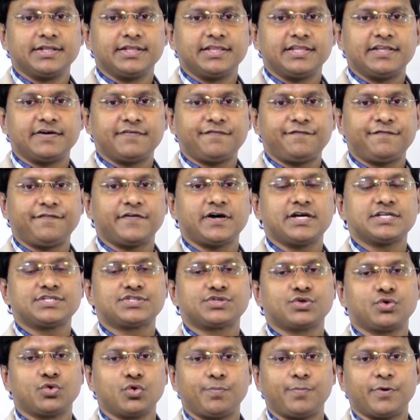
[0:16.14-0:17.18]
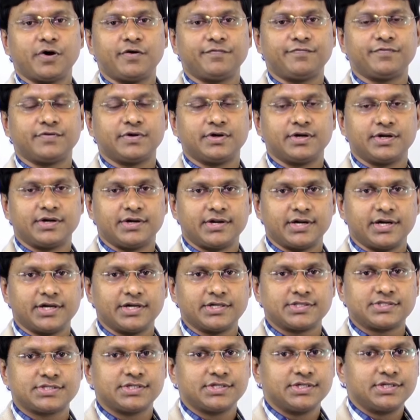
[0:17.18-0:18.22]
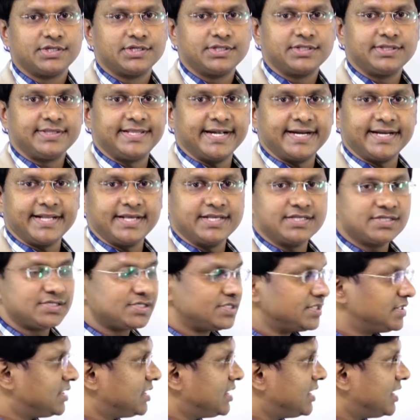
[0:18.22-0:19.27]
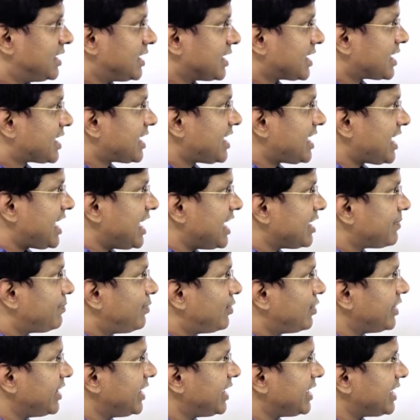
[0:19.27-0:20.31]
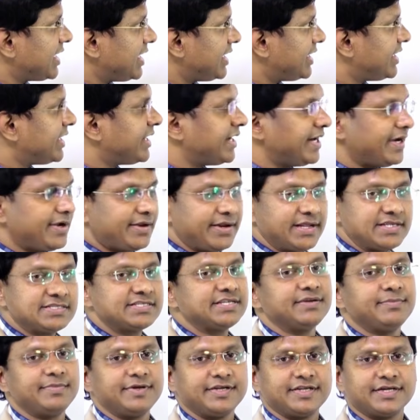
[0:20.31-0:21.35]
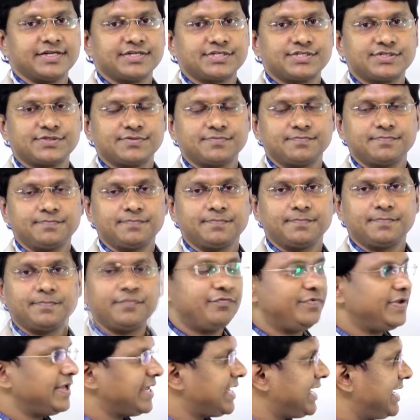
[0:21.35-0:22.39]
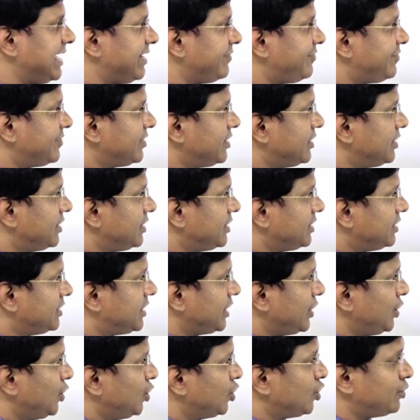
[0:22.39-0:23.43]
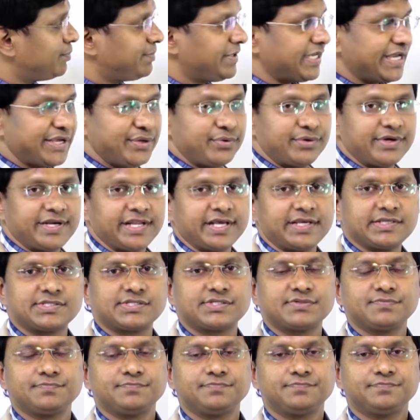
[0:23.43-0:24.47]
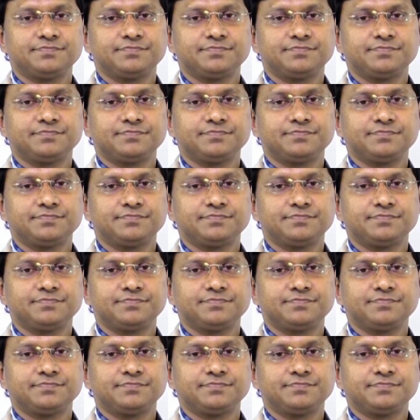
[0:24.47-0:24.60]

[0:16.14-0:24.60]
the first group of drugs, that is carbonic anhydrase inhibitors. We have the loop diuretics,